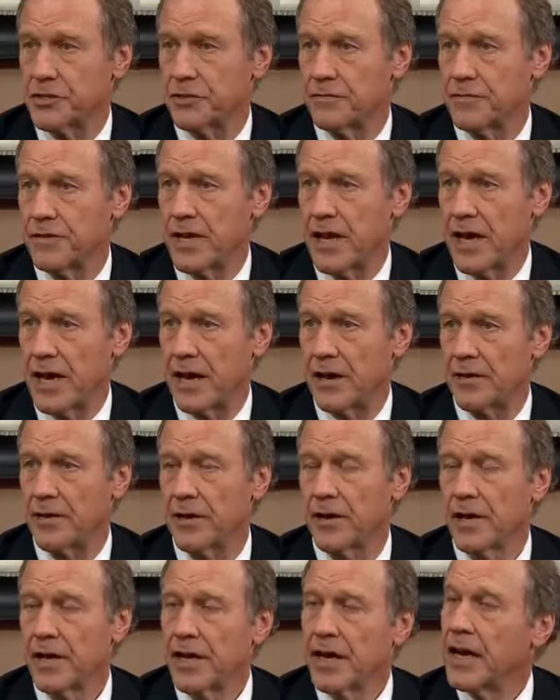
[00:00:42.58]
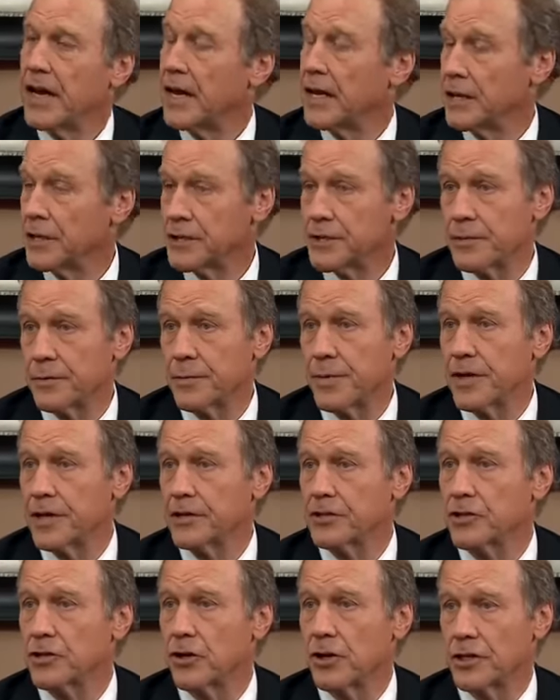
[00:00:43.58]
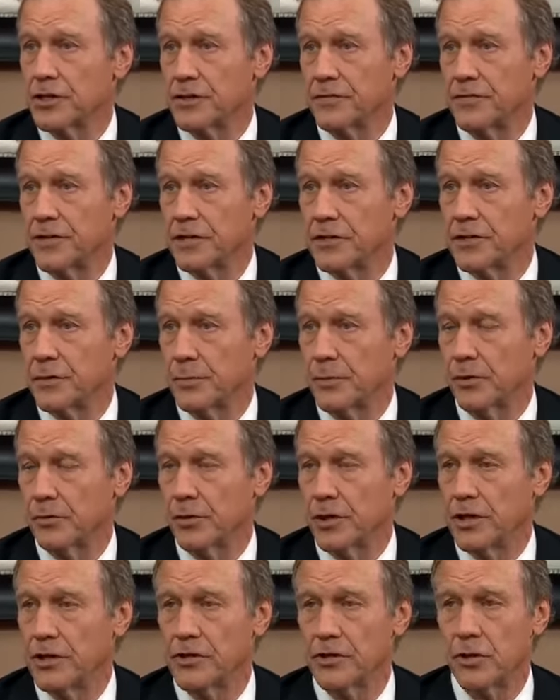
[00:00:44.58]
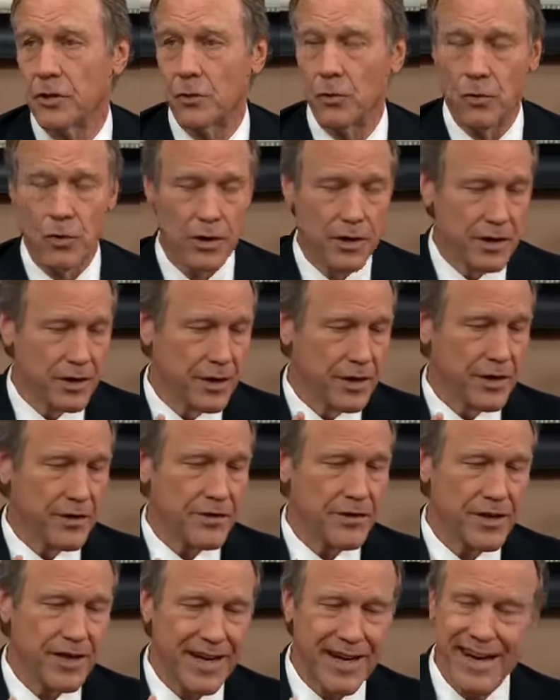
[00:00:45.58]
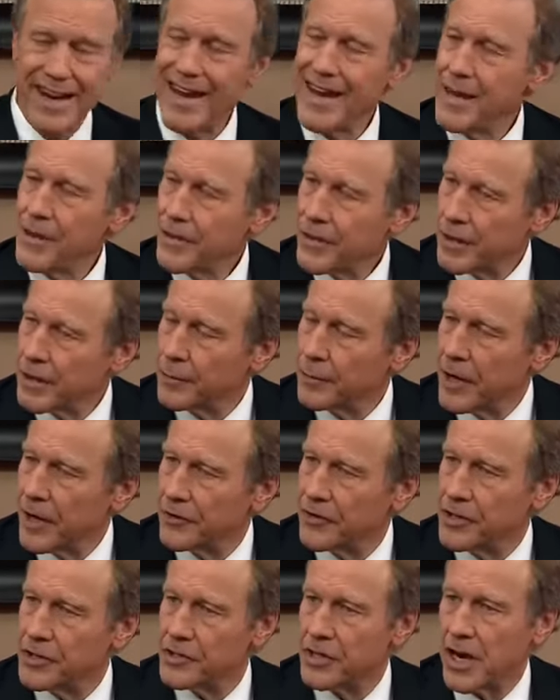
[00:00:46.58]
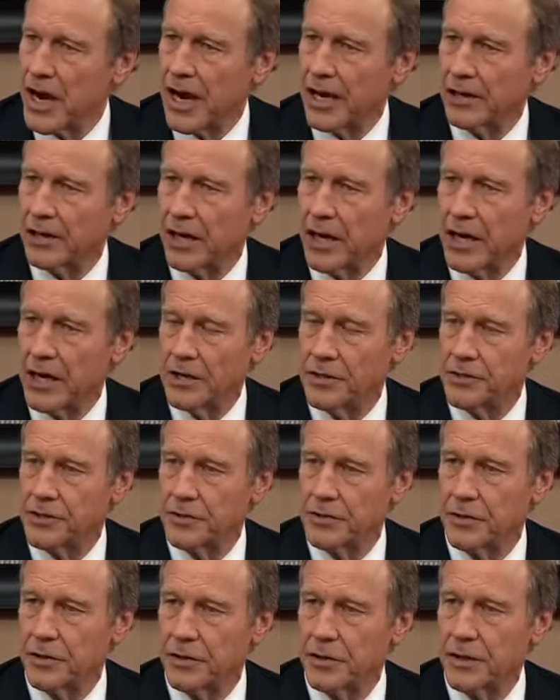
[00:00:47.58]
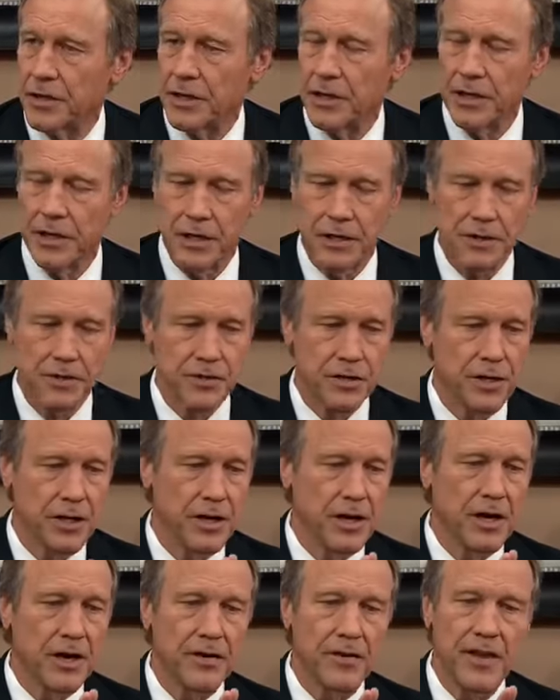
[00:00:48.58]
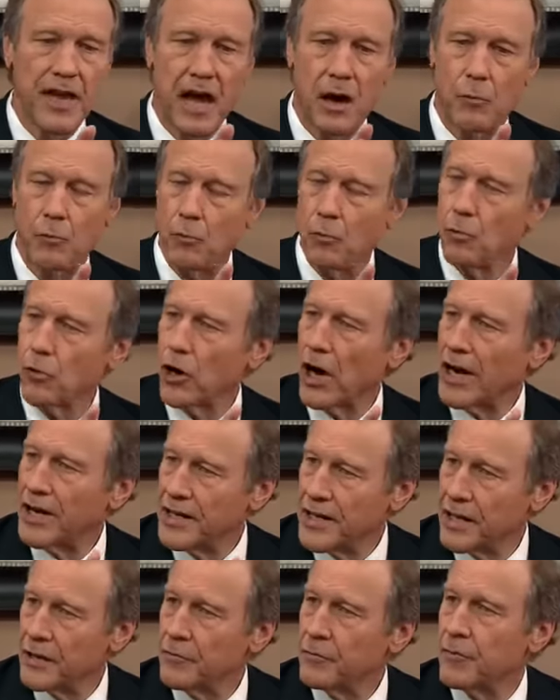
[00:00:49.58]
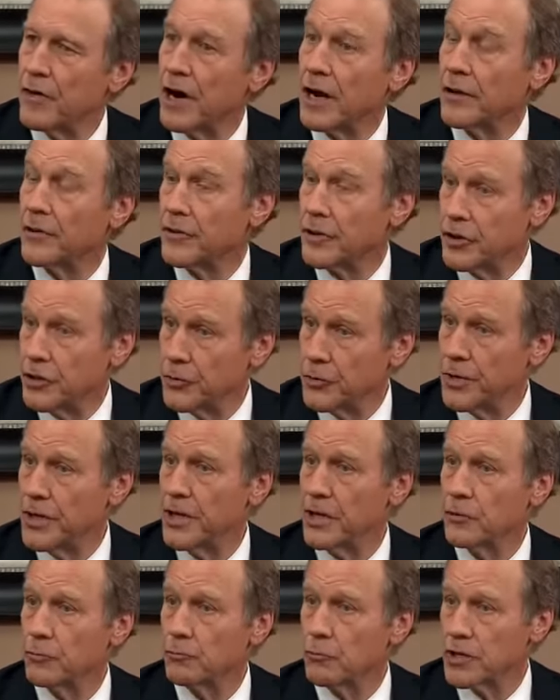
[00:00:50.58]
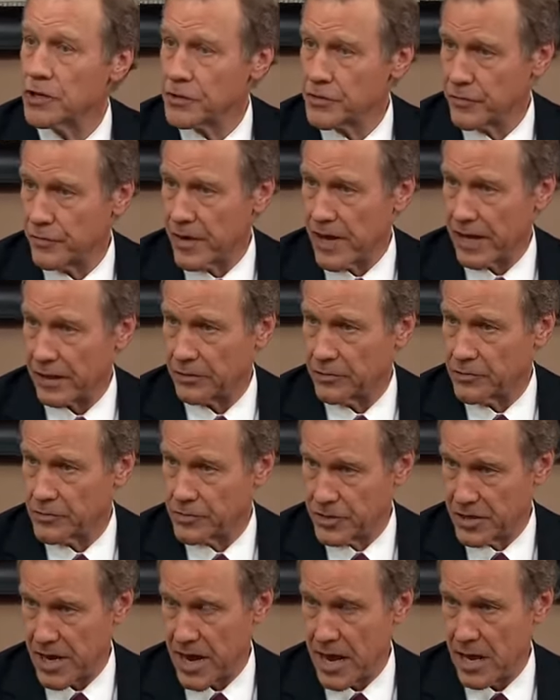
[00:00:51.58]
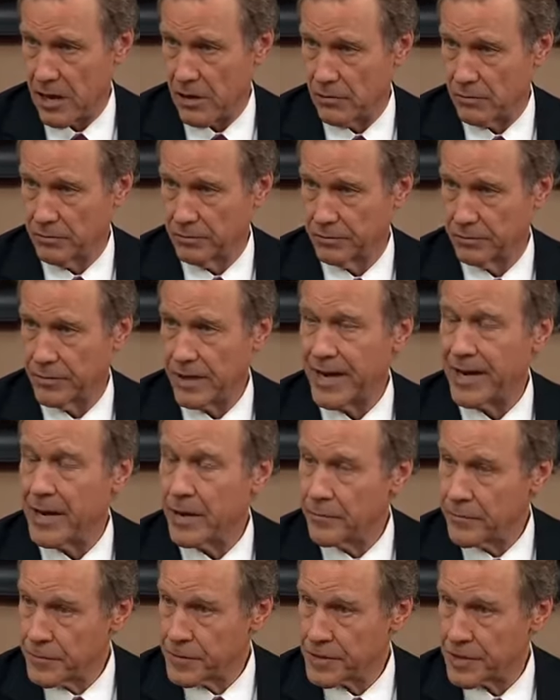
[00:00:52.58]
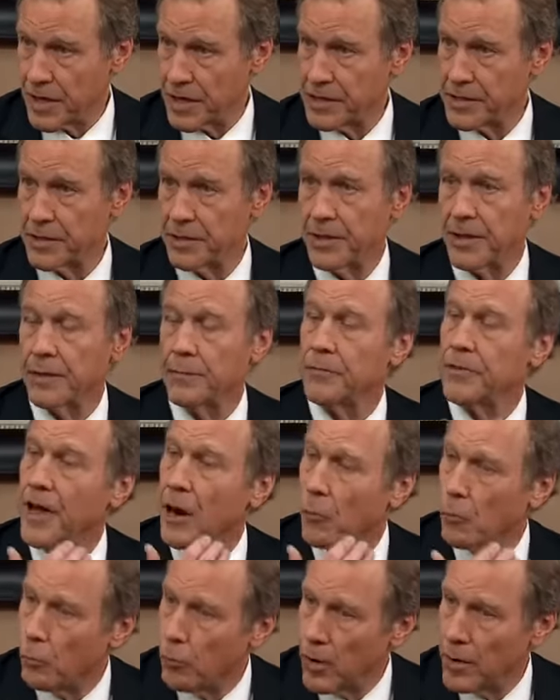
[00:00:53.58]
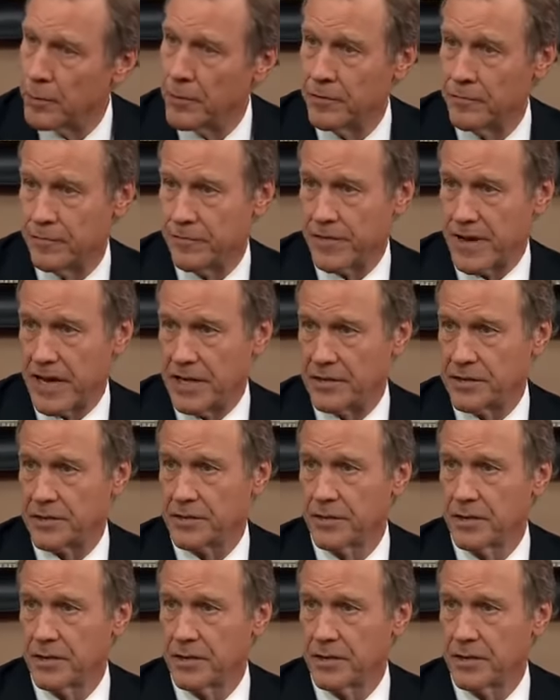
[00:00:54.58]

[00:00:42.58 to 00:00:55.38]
of death, and it's the biggest cause of disability. So the key thing about these guidelines is that we're identifying the unique risk factors now and emphasizing them that women face.